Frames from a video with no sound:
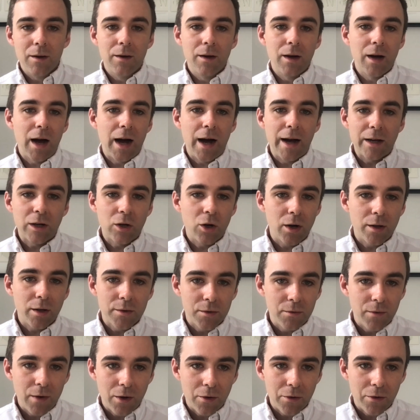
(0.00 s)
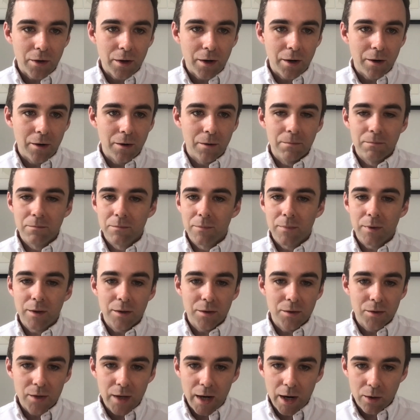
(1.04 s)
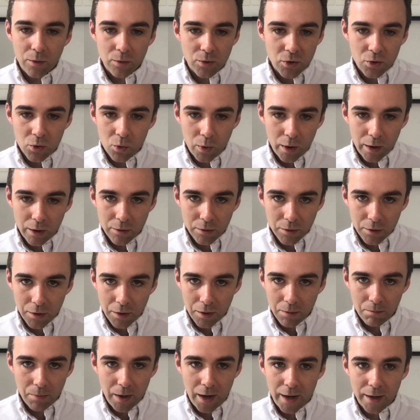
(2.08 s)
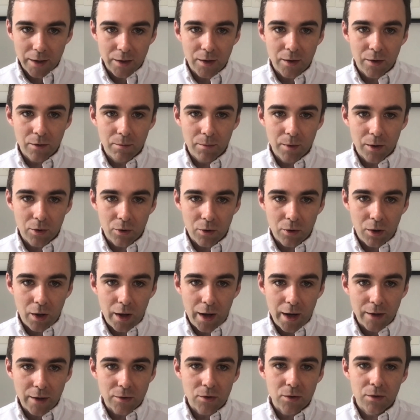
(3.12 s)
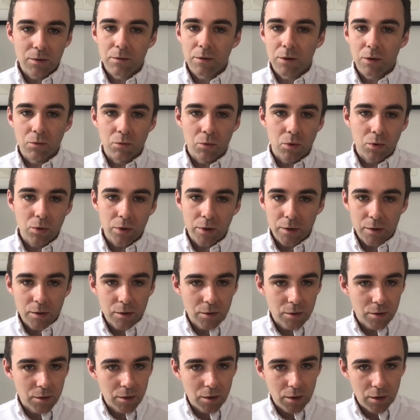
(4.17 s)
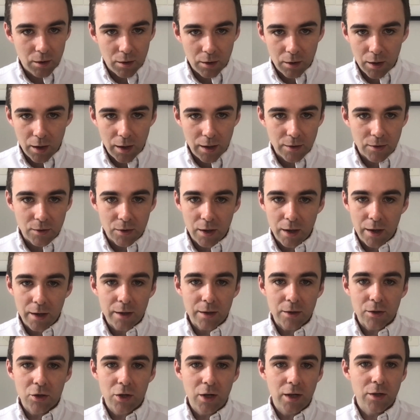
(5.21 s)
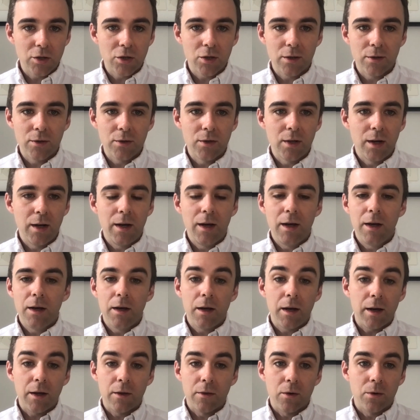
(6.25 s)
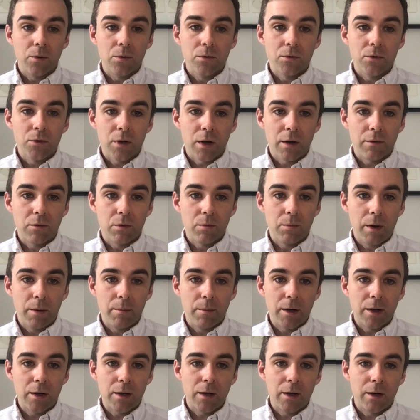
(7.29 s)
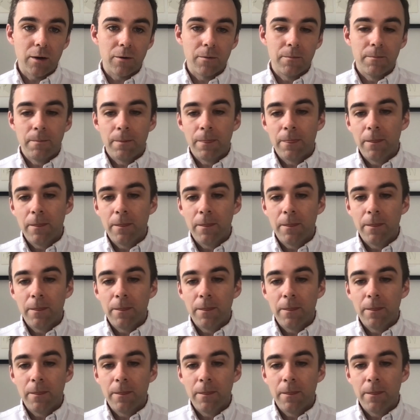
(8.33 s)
High cost of healthcare is now squarely impacting the middle class, enrollees in ACA exchanges, and those covered by Medicare.